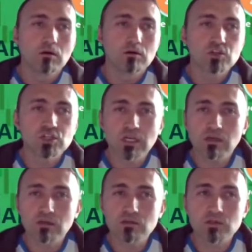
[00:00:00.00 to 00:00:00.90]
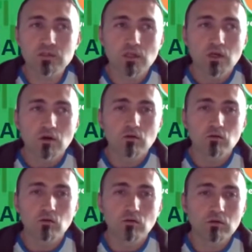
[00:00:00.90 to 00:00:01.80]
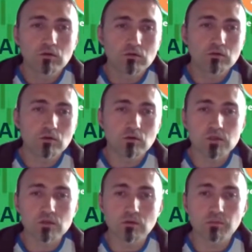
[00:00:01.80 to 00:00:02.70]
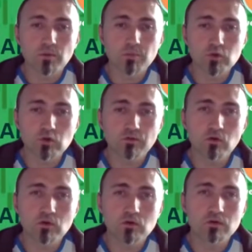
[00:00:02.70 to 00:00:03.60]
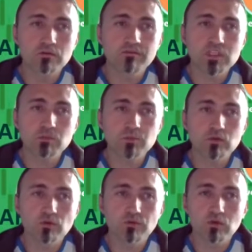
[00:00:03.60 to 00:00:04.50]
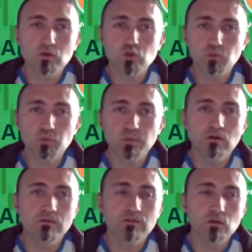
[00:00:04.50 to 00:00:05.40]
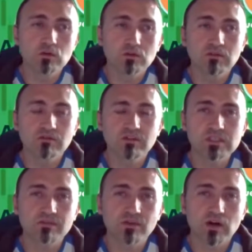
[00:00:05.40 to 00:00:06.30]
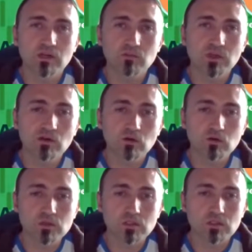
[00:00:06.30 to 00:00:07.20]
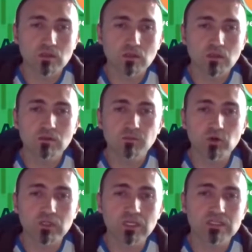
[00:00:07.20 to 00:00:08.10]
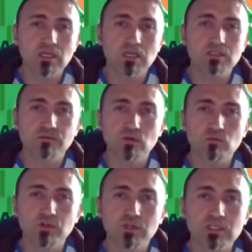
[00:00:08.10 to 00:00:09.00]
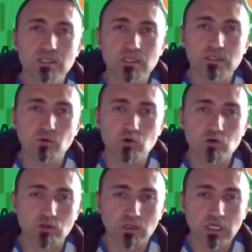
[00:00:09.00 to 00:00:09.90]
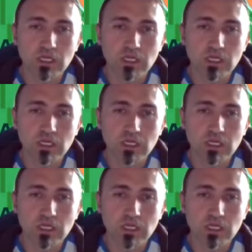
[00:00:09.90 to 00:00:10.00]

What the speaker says: shares. A portfolio, an investment portfolio should be overall diversified, because it protects us from the risk exposure.